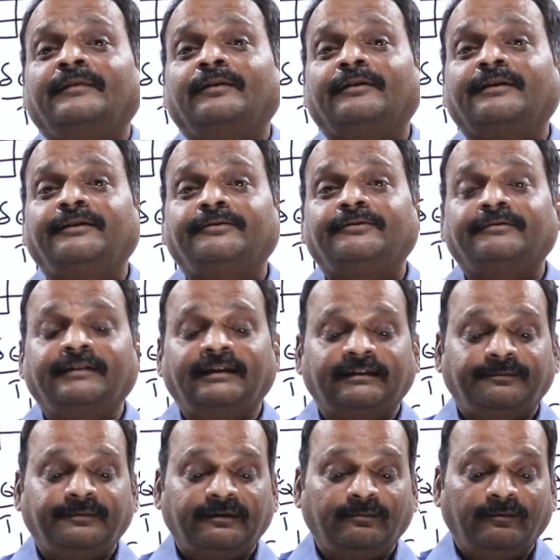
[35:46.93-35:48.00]
Okay, you should get
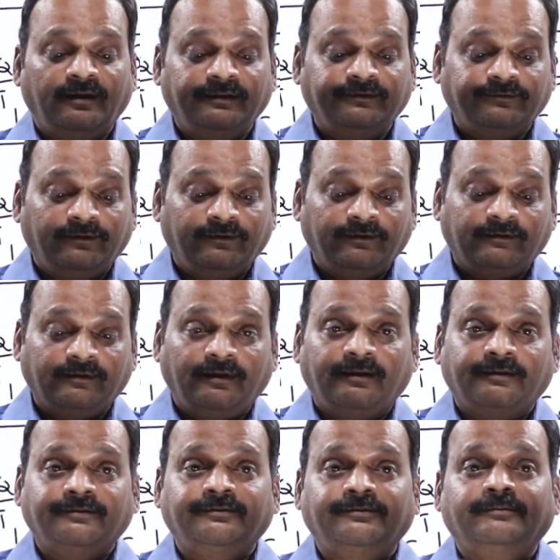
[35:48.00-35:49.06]
up at morning 4
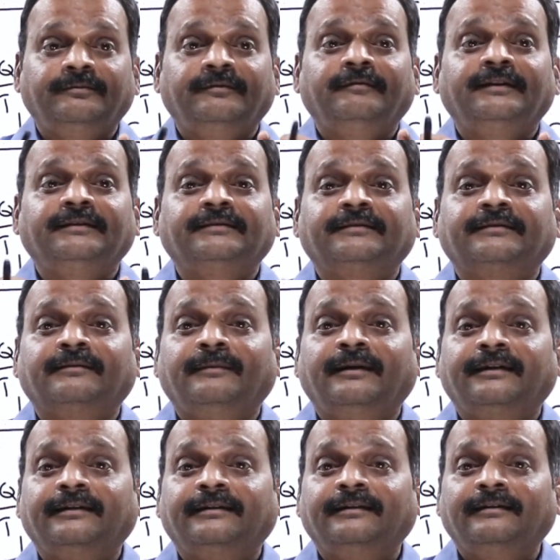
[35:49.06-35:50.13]
o'clock, you should be very
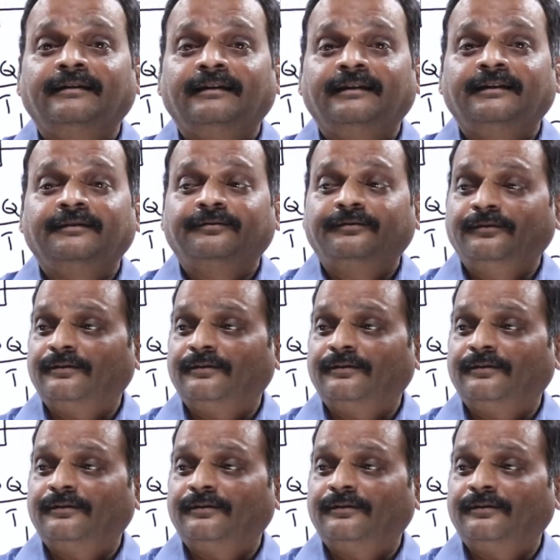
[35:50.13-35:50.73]
systematic in life.